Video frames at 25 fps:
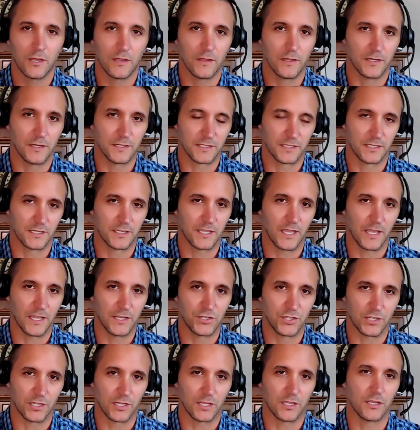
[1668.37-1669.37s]
that is
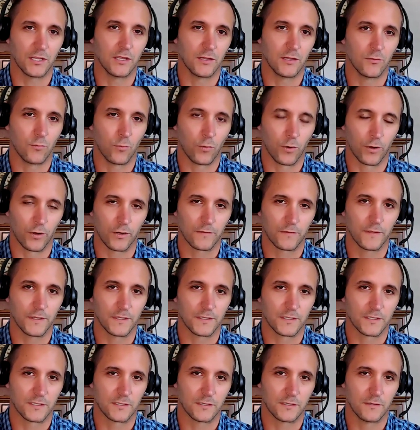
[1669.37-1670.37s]
engaging in work
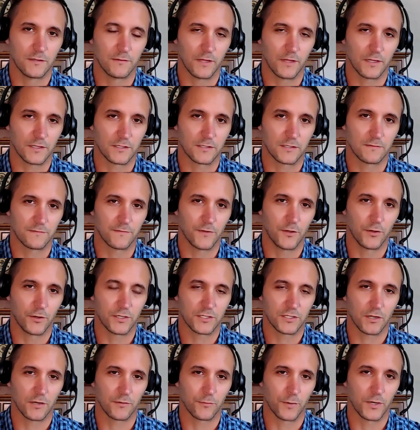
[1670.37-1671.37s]
that's
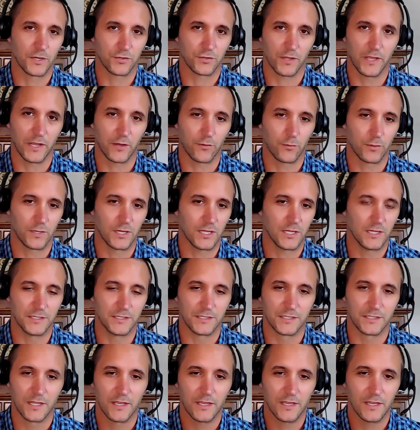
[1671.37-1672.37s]
focused on racial equity
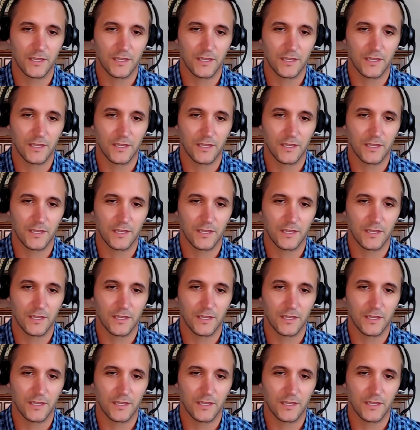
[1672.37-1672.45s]
is,